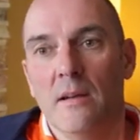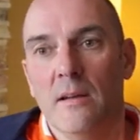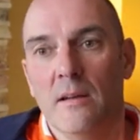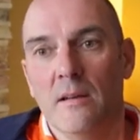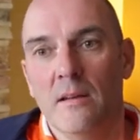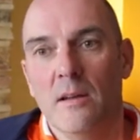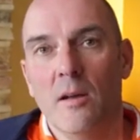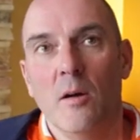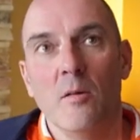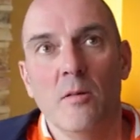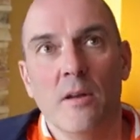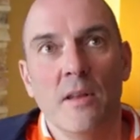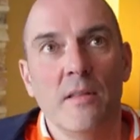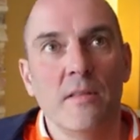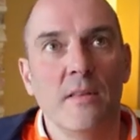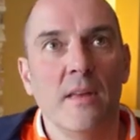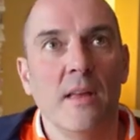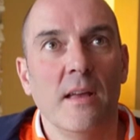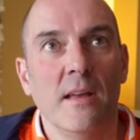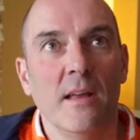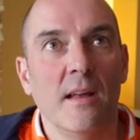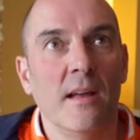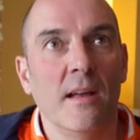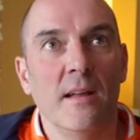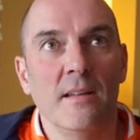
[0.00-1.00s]
the only
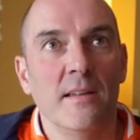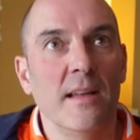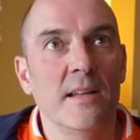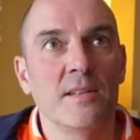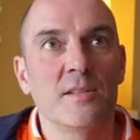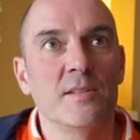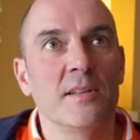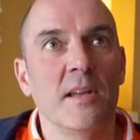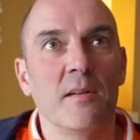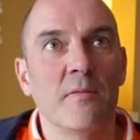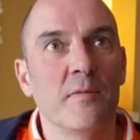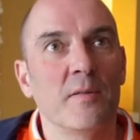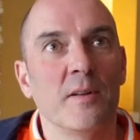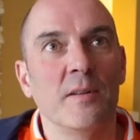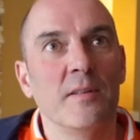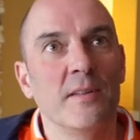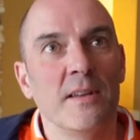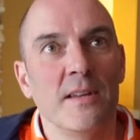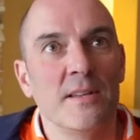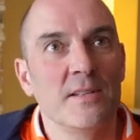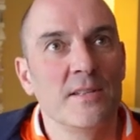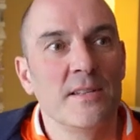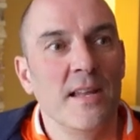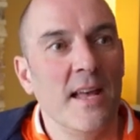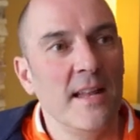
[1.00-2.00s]
thing that's different
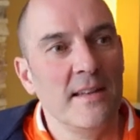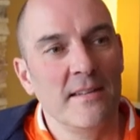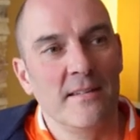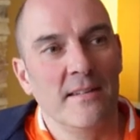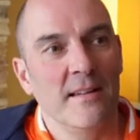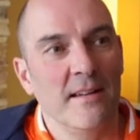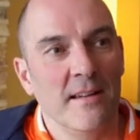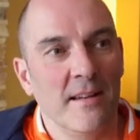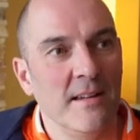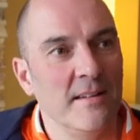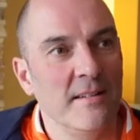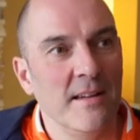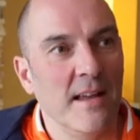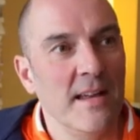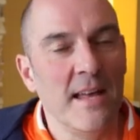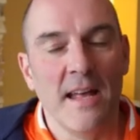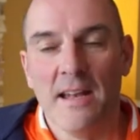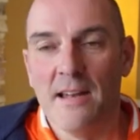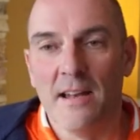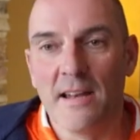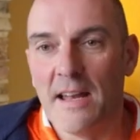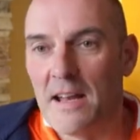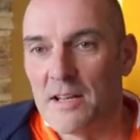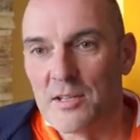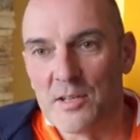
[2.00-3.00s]
is that they had
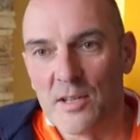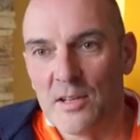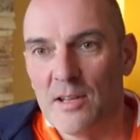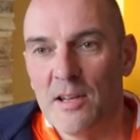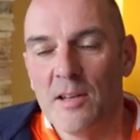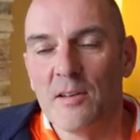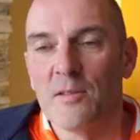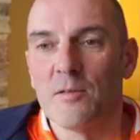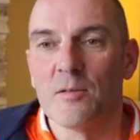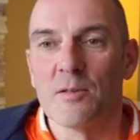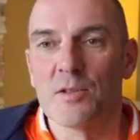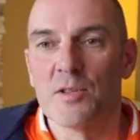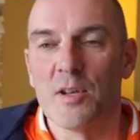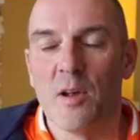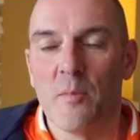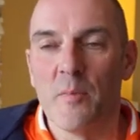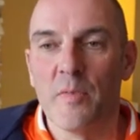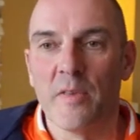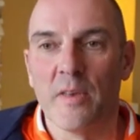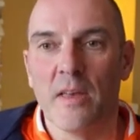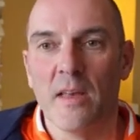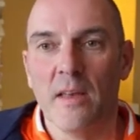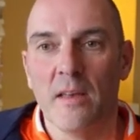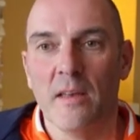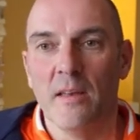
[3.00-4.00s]
an accident or
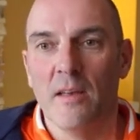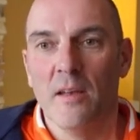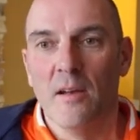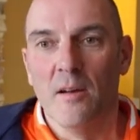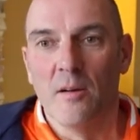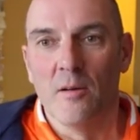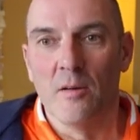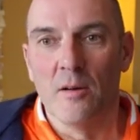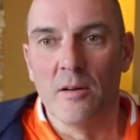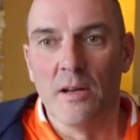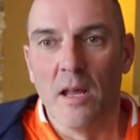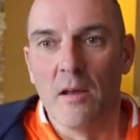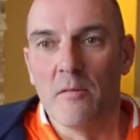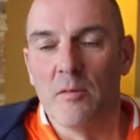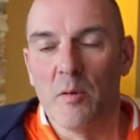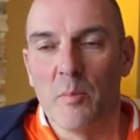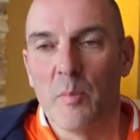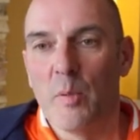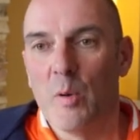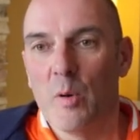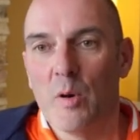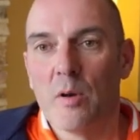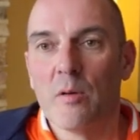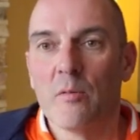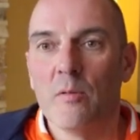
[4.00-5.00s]
something, or they were
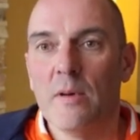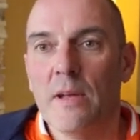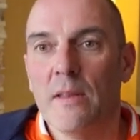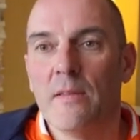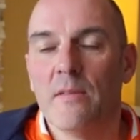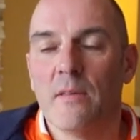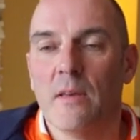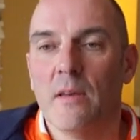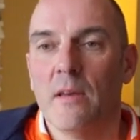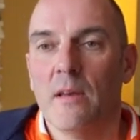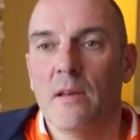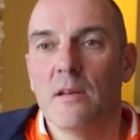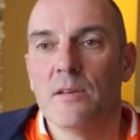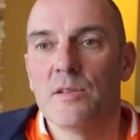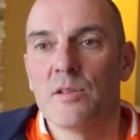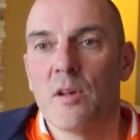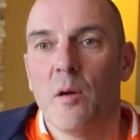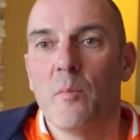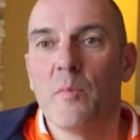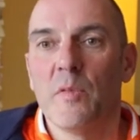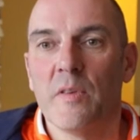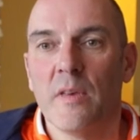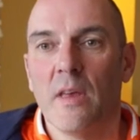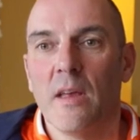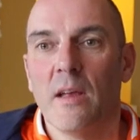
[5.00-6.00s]
born with
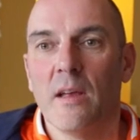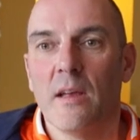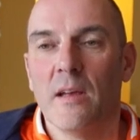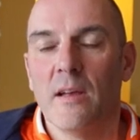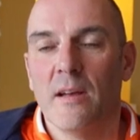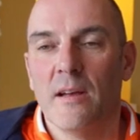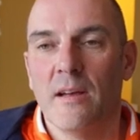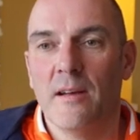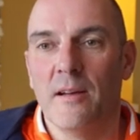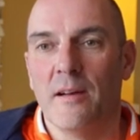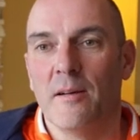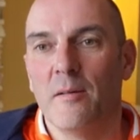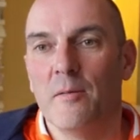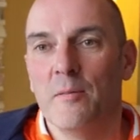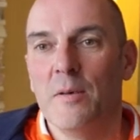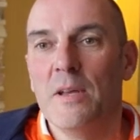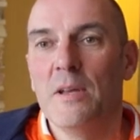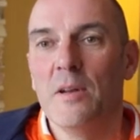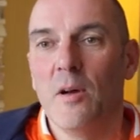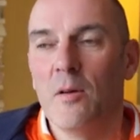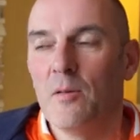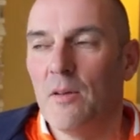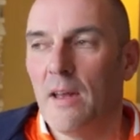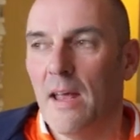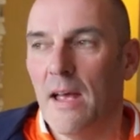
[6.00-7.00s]
something we
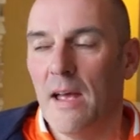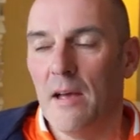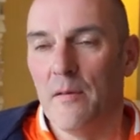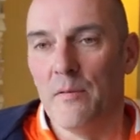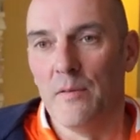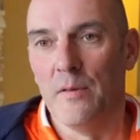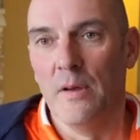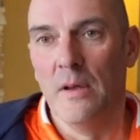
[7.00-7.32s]
don't have.